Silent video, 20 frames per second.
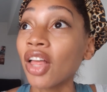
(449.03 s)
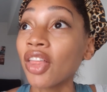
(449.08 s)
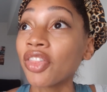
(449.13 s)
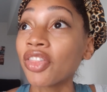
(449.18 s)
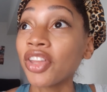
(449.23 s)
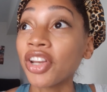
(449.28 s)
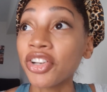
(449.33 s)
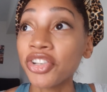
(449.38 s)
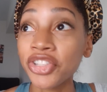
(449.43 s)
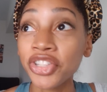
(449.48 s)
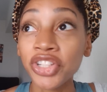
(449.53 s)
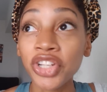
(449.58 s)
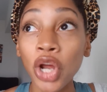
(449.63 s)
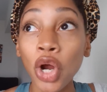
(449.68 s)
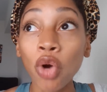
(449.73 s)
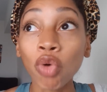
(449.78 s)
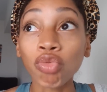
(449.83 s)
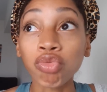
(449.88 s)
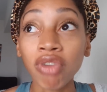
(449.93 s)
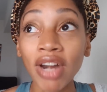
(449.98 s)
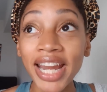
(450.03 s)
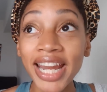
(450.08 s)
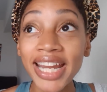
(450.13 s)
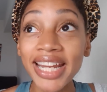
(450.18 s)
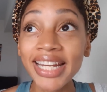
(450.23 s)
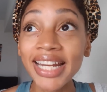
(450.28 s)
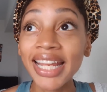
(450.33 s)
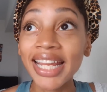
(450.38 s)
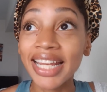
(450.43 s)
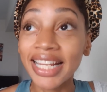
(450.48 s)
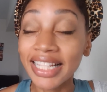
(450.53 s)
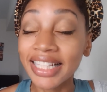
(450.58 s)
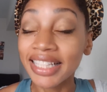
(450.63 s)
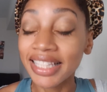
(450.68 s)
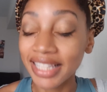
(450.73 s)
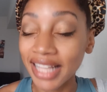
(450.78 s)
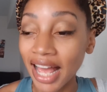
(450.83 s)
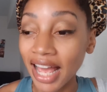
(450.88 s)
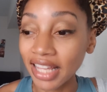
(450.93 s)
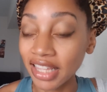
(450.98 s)
there's no rain
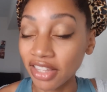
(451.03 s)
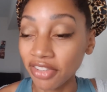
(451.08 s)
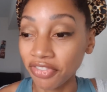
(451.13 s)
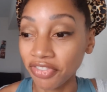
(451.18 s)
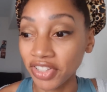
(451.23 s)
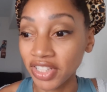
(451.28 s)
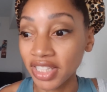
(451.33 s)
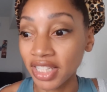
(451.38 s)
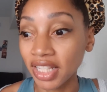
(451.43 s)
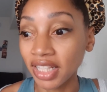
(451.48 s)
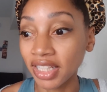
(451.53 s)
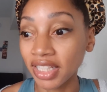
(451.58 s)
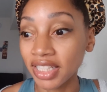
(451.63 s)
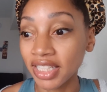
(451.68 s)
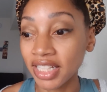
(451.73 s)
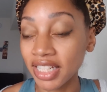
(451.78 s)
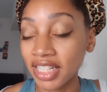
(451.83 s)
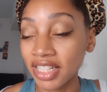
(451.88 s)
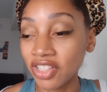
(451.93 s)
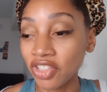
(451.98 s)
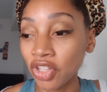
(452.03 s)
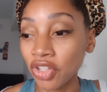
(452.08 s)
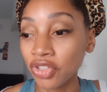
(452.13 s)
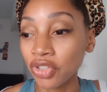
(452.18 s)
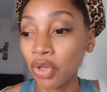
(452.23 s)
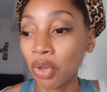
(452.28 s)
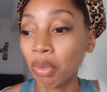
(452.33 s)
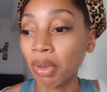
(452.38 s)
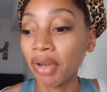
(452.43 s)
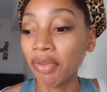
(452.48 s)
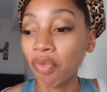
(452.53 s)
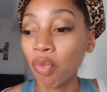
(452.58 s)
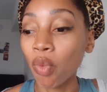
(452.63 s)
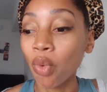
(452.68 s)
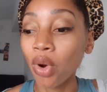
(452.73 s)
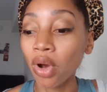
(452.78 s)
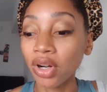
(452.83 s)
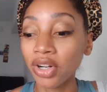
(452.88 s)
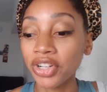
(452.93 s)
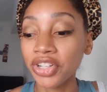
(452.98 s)
inside the facilities. So if
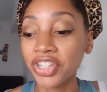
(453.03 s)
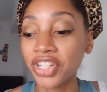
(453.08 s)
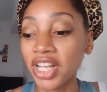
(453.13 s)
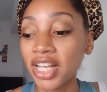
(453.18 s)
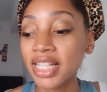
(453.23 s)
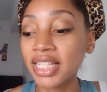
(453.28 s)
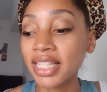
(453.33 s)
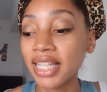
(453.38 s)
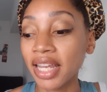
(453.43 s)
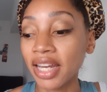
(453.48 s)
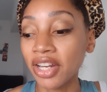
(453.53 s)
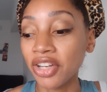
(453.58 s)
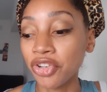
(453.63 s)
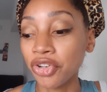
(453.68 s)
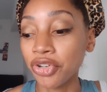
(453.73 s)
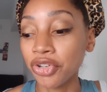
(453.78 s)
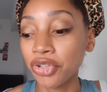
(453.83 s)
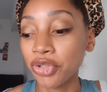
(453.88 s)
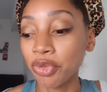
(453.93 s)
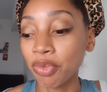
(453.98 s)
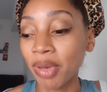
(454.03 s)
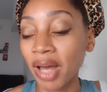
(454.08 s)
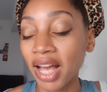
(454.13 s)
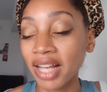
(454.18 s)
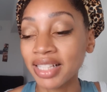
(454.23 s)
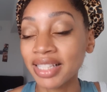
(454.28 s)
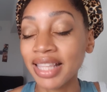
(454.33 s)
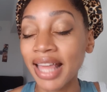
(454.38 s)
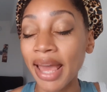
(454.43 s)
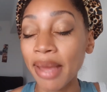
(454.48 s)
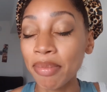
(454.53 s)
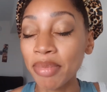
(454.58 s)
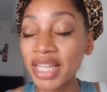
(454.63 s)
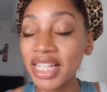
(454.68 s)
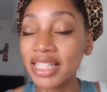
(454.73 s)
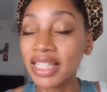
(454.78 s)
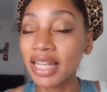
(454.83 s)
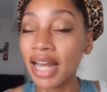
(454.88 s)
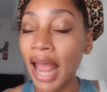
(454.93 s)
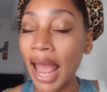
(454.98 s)
water does get in your UBOX, that
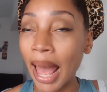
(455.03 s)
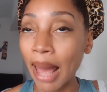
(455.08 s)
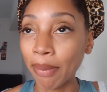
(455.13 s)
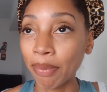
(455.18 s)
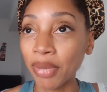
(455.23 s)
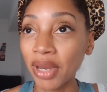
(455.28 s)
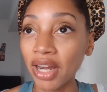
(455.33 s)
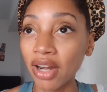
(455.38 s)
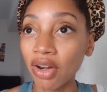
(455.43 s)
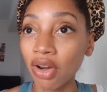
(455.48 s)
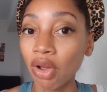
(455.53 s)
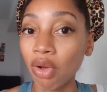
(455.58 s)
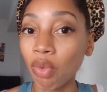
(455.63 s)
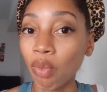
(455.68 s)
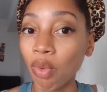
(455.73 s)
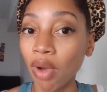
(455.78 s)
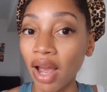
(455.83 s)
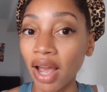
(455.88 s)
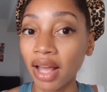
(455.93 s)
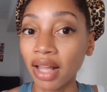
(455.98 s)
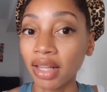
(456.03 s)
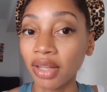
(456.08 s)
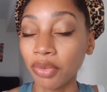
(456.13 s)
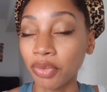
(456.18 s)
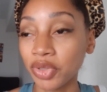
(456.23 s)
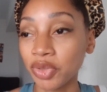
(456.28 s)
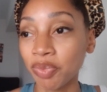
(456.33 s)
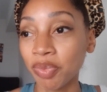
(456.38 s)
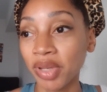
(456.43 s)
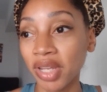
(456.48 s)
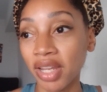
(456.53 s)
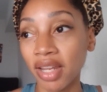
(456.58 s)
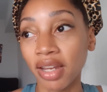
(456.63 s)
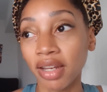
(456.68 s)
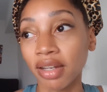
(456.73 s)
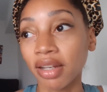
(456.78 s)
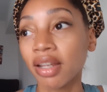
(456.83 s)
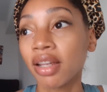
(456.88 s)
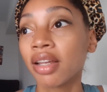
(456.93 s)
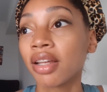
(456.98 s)
means it happened while it was
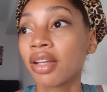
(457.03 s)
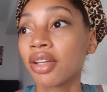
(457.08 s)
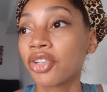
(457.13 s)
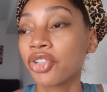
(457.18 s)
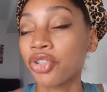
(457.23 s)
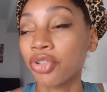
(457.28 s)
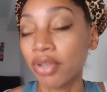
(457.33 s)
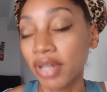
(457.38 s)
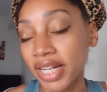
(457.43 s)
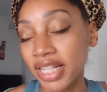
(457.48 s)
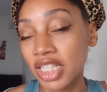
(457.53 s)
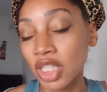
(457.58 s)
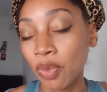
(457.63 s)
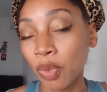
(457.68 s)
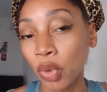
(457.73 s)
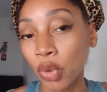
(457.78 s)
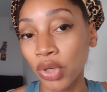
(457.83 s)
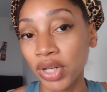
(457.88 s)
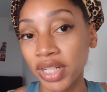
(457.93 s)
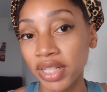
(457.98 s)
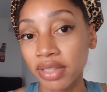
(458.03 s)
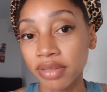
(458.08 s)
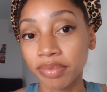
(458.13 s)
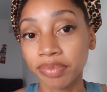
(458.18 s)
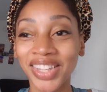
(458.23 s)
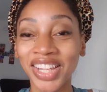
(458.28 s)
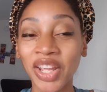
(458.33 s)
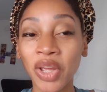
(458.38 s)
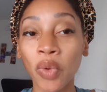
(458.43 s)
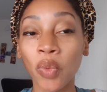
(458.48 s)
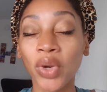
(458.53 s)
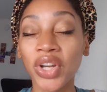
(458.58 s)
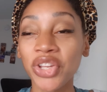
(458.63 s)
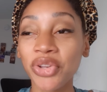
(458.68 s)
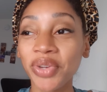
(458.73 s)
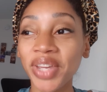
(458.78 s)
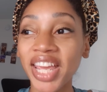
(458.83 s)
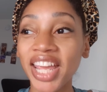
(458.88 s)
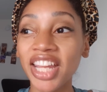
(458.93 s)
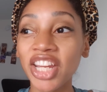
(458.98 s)
being transported. When
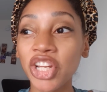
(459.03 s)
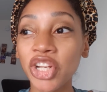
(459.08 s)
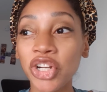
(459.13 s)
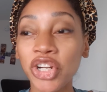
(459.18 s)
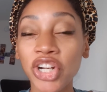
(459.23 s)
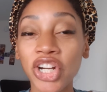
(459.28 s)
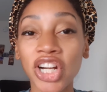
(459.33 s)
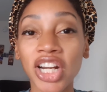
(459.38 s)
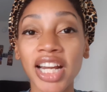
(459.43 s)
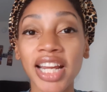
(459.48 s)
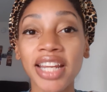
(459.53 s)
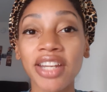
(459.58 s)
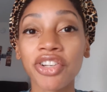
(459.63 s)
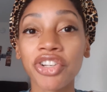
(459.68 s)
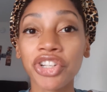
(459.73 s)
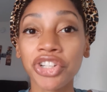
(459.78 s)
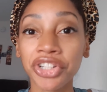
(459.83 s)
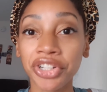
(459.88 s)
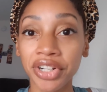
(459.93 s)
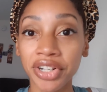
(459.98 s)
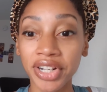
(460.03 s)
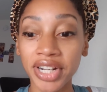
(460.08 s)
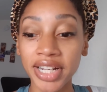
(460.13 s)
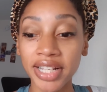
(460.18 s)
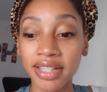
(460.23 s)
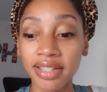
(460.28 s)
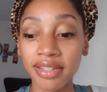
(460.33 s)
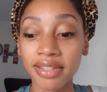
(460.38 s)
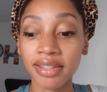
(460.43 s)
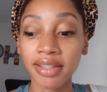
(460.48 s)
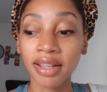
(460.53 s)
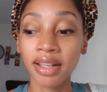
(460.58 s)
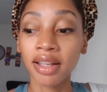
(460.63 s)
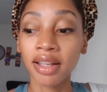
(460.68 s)
you get your insurance,